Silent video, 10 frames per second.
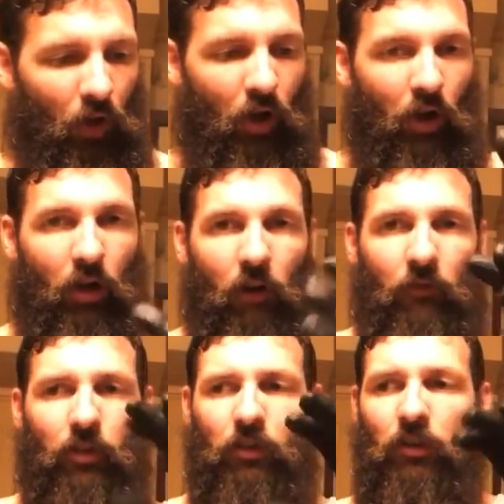
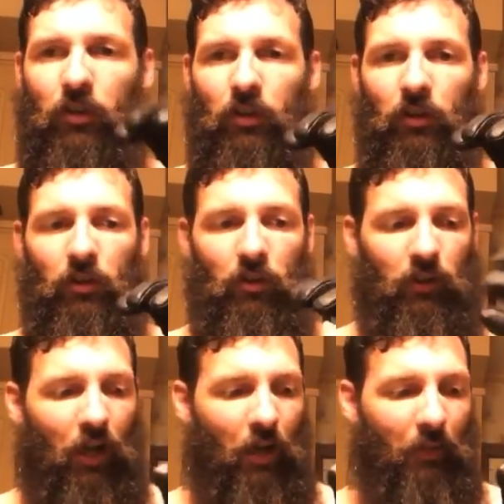comfort. You
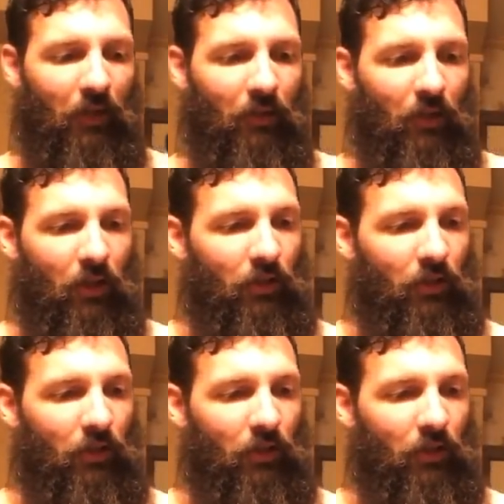know what I mean?